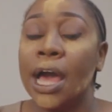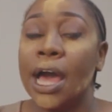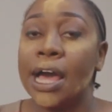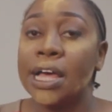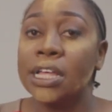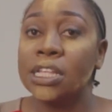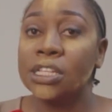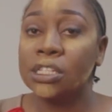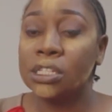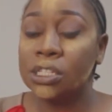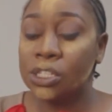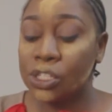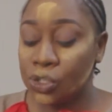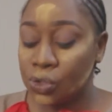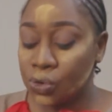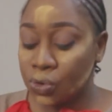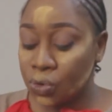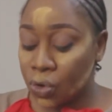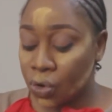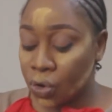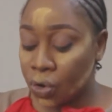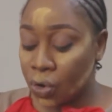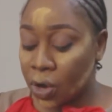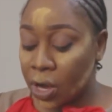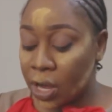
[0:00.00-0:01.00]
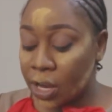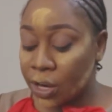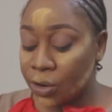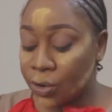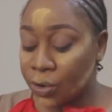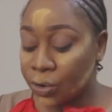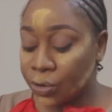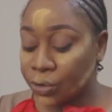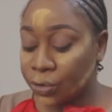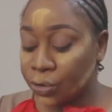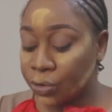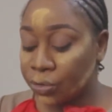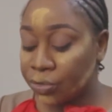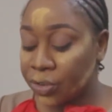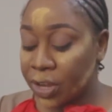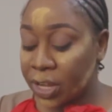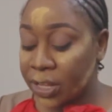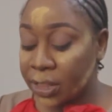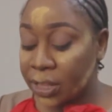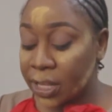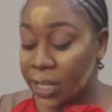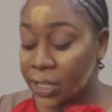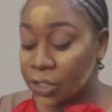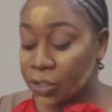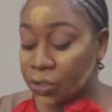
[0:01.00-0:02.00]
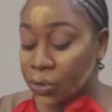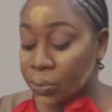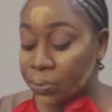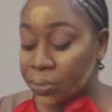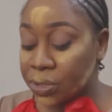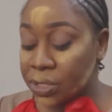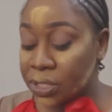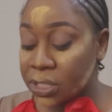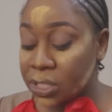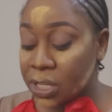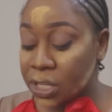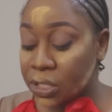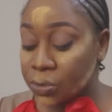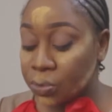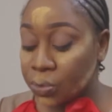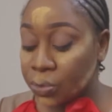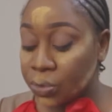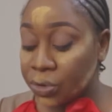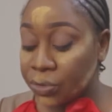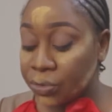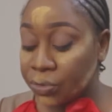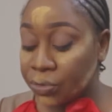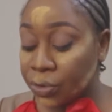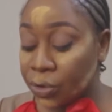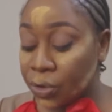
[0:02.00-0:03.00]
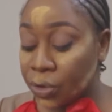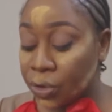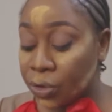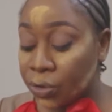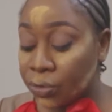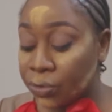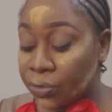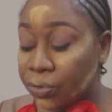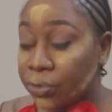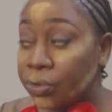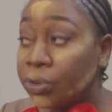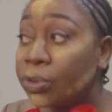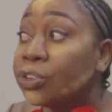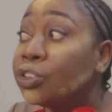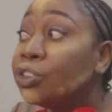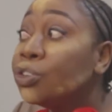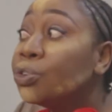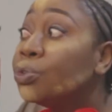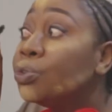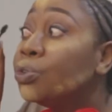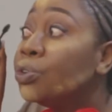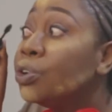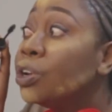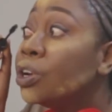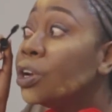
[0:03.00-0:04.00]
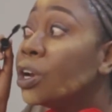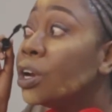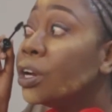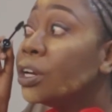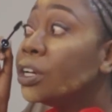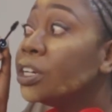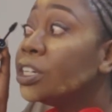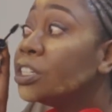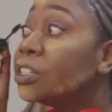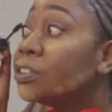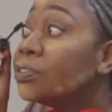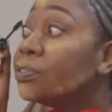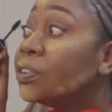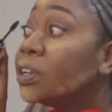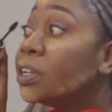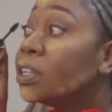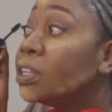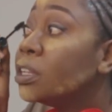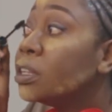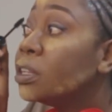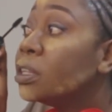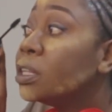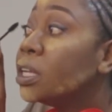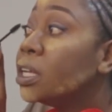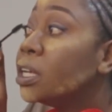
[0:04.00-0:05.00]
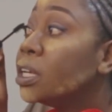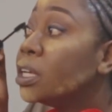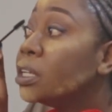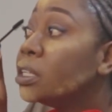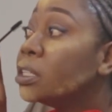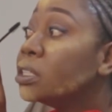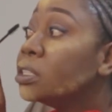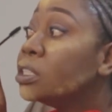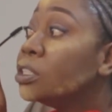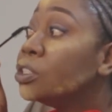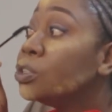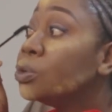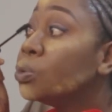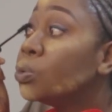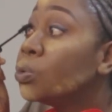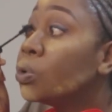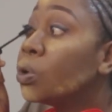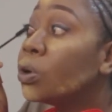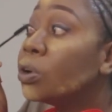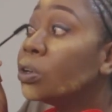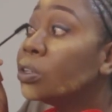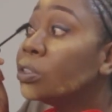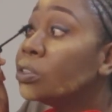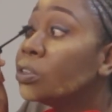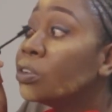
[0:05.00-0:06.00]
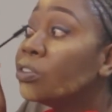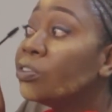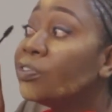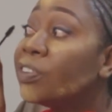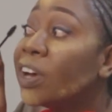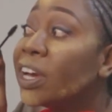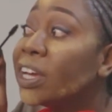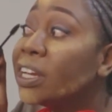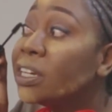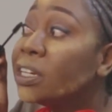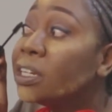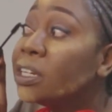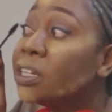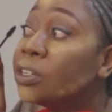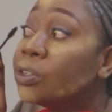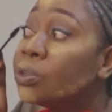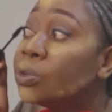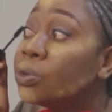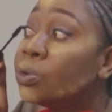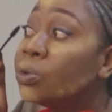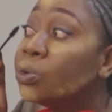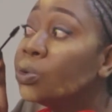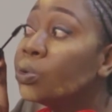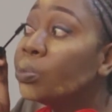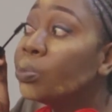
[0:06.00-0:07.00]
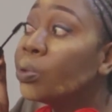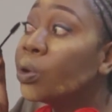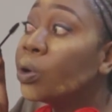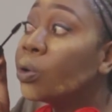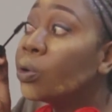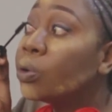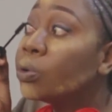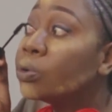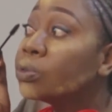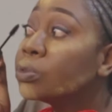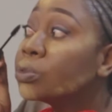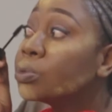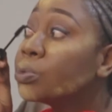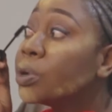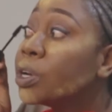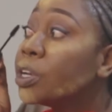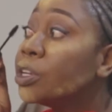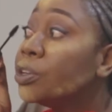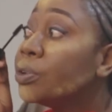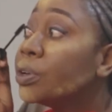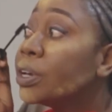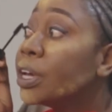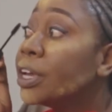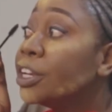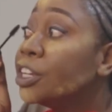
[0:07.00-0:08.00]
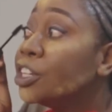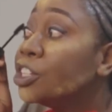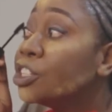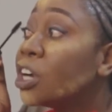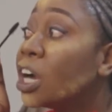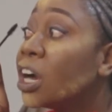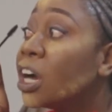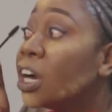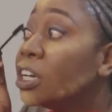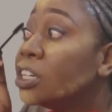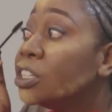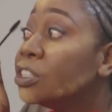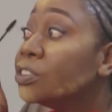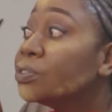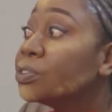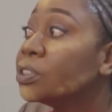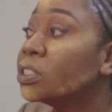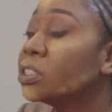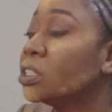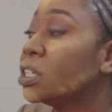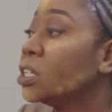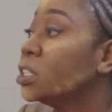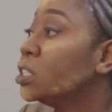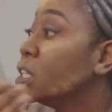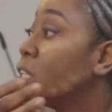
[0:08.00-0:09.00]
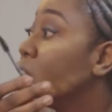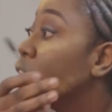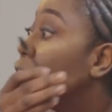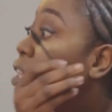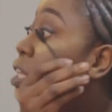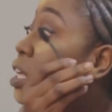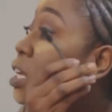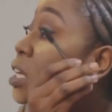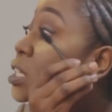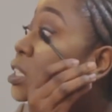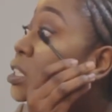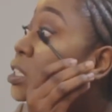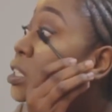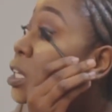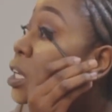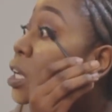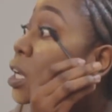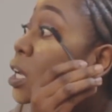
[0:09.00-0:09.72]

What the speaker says: As you go along, you'll find that your business will evolve, you will learn different things, you will also find little loopholes where you can charge for certain things.